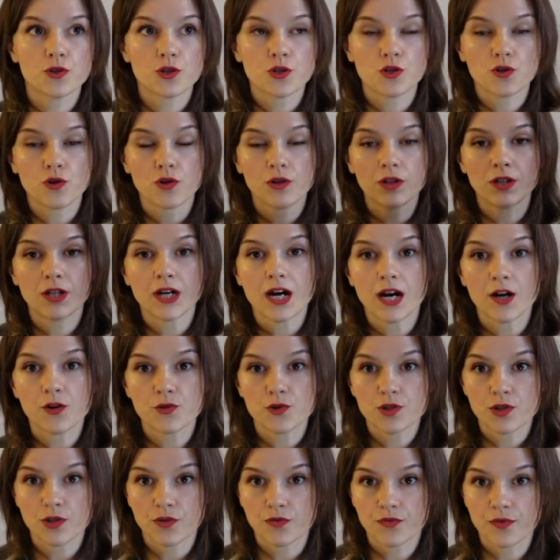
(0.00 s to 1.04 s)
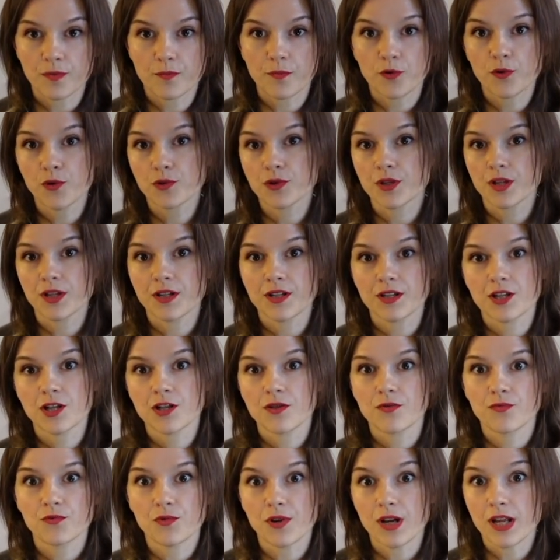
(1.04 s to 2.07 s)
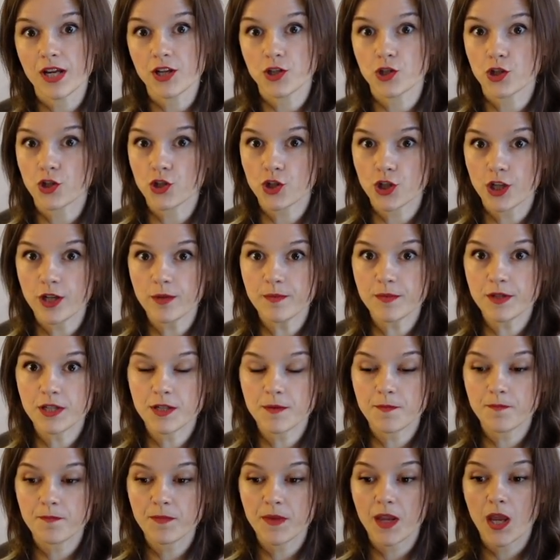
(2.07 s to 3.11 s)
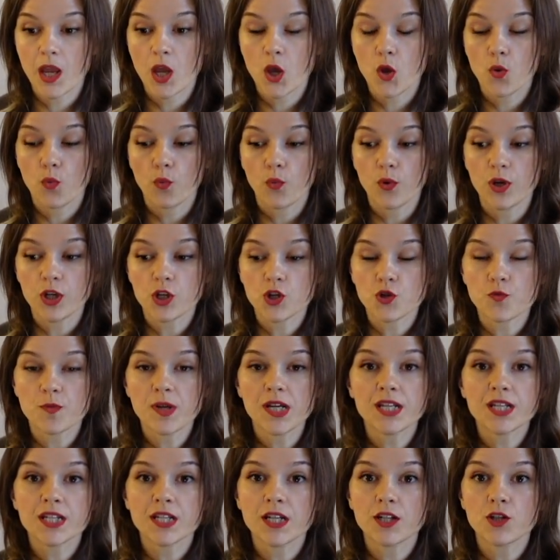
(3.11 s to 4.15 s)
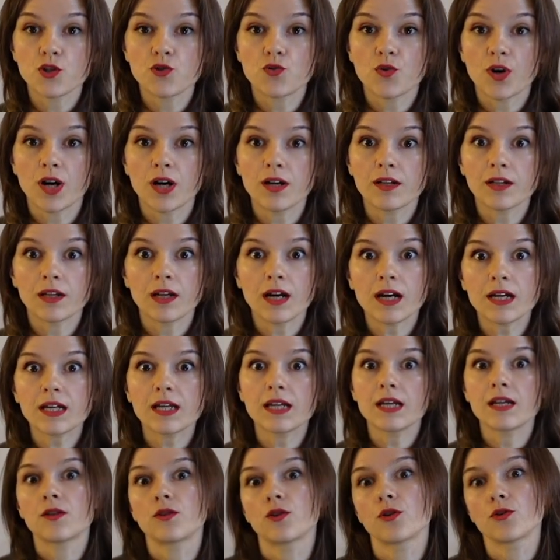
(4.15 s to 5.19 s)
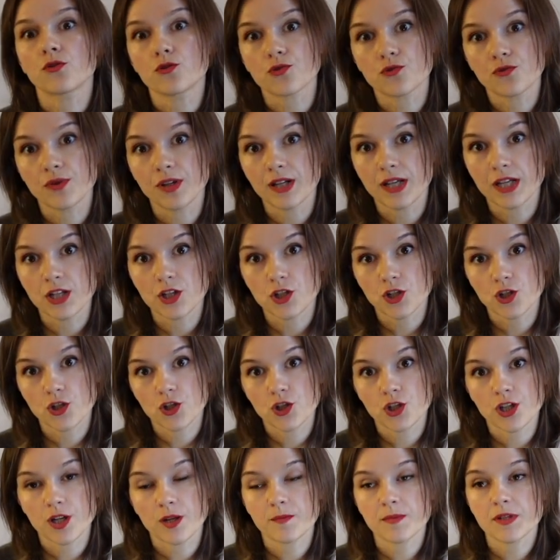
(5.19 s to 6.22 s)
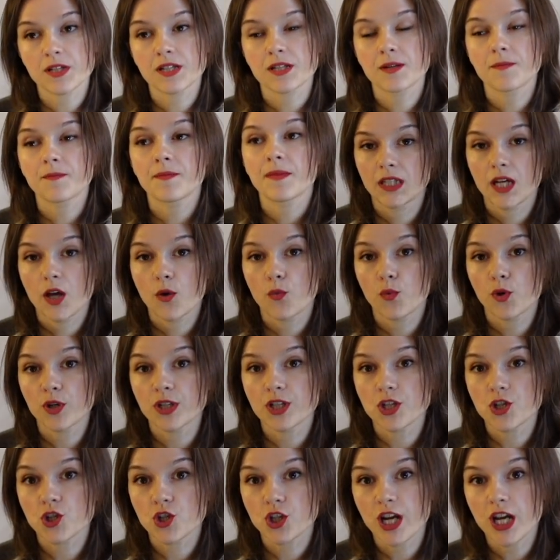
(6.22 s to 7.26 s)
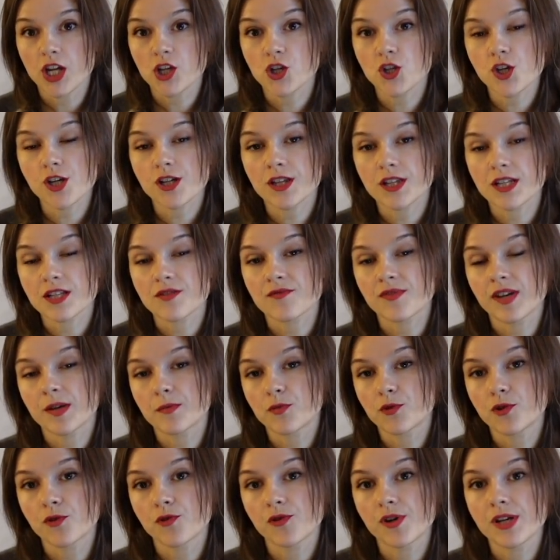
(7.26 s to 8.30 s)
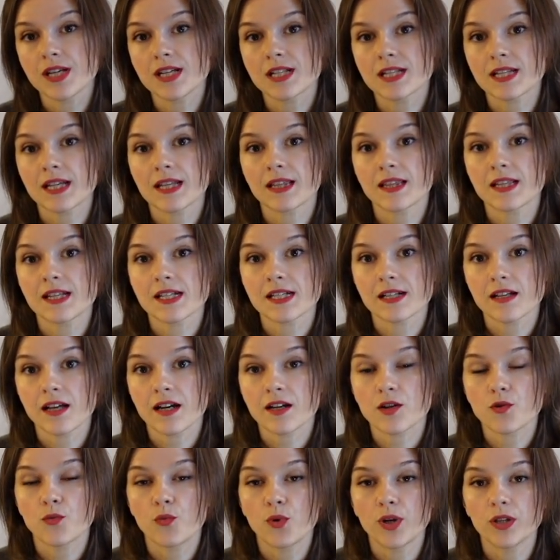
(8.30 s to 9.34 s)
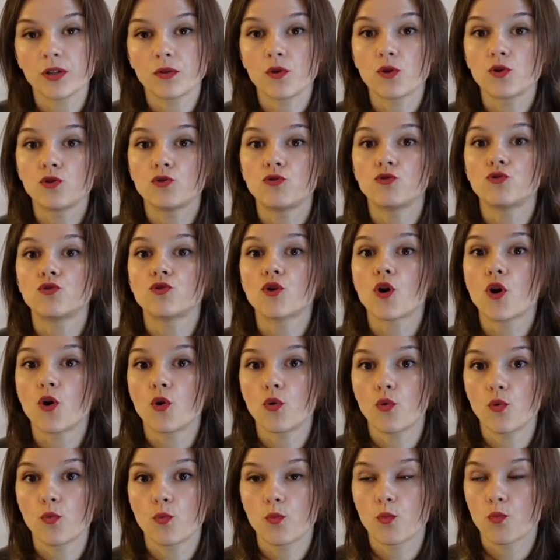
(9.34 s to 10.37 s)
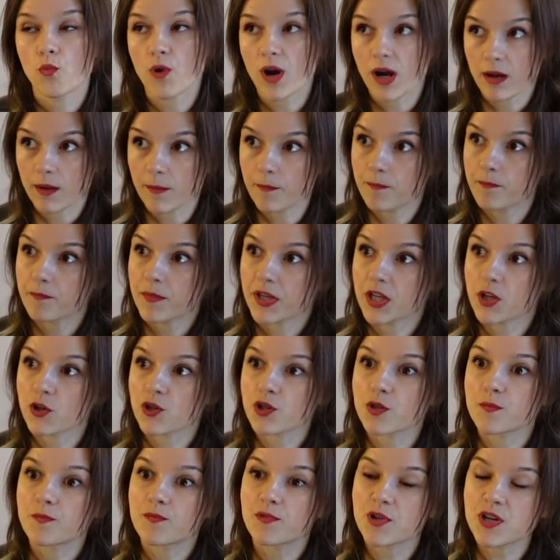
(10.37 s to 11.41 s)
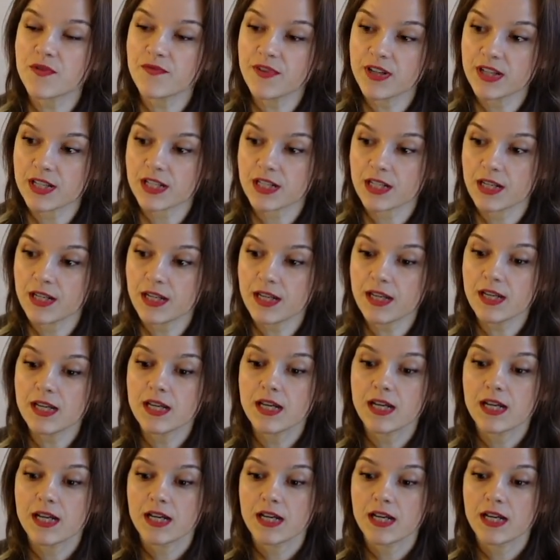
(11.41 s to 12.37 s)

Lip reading: solar house of important relationships, which means that you are lucky in those relationships. What is changing this February is that this luck will grow. Why? Because previously,